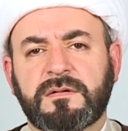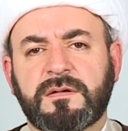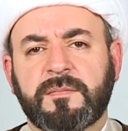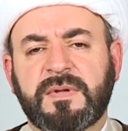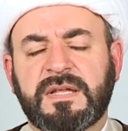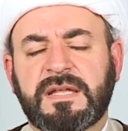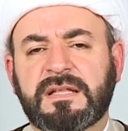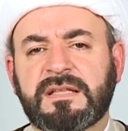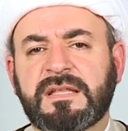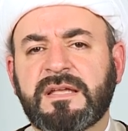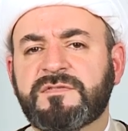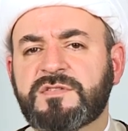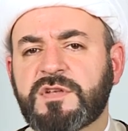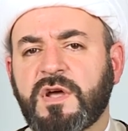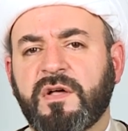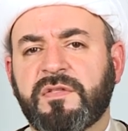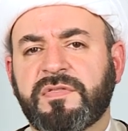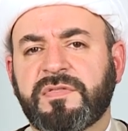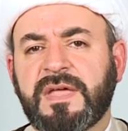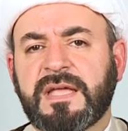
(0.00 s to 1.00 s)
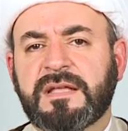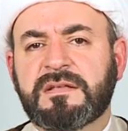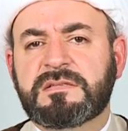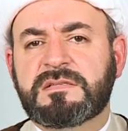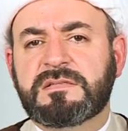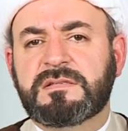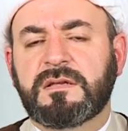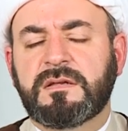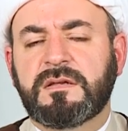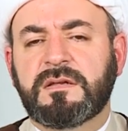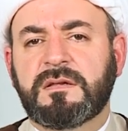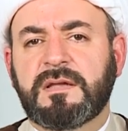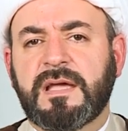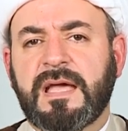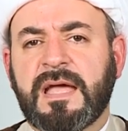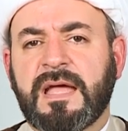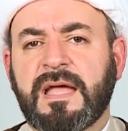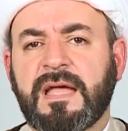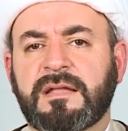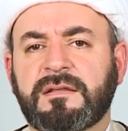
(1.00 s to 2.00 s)
I mean, he leaves all things,
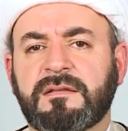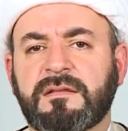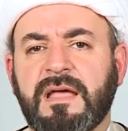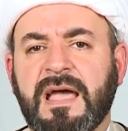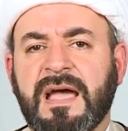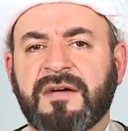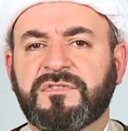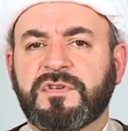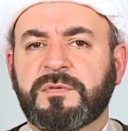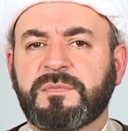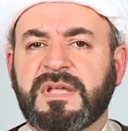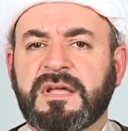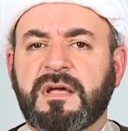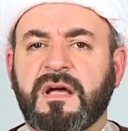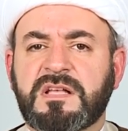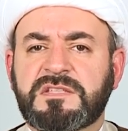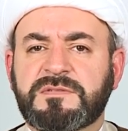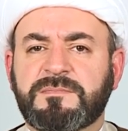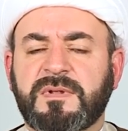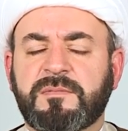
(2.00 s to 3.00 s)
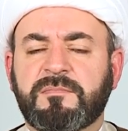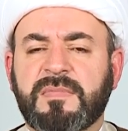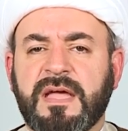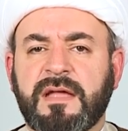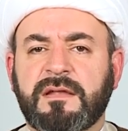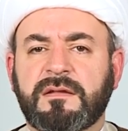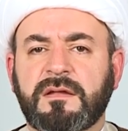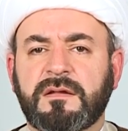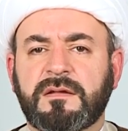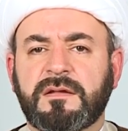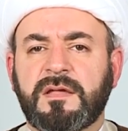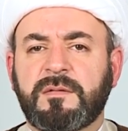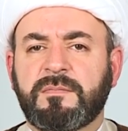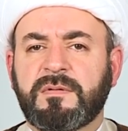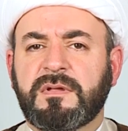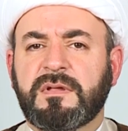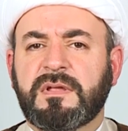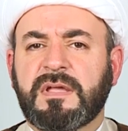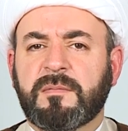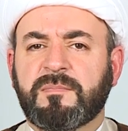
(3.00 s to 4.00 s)
and after being a husbandman,
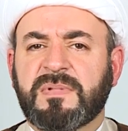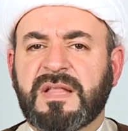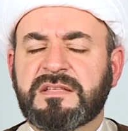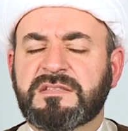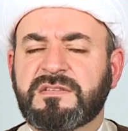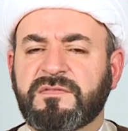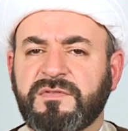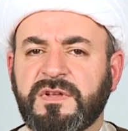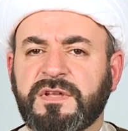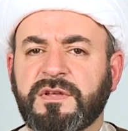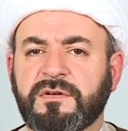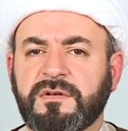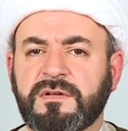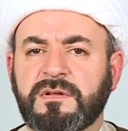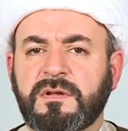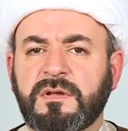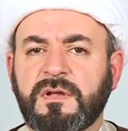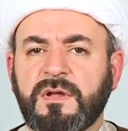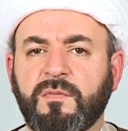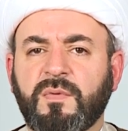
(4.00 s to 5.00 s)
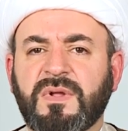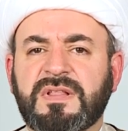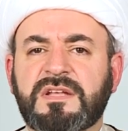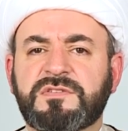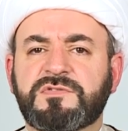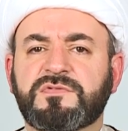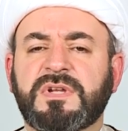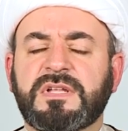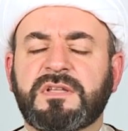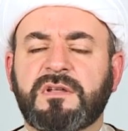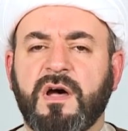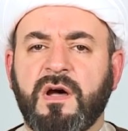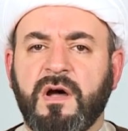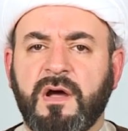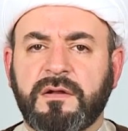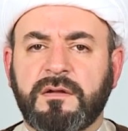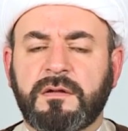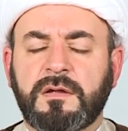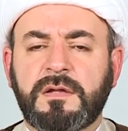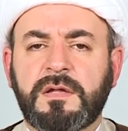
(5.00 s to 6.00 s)
he plants a vineyard. Well, let's read
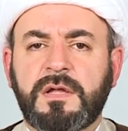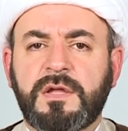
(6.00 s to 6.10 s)
on.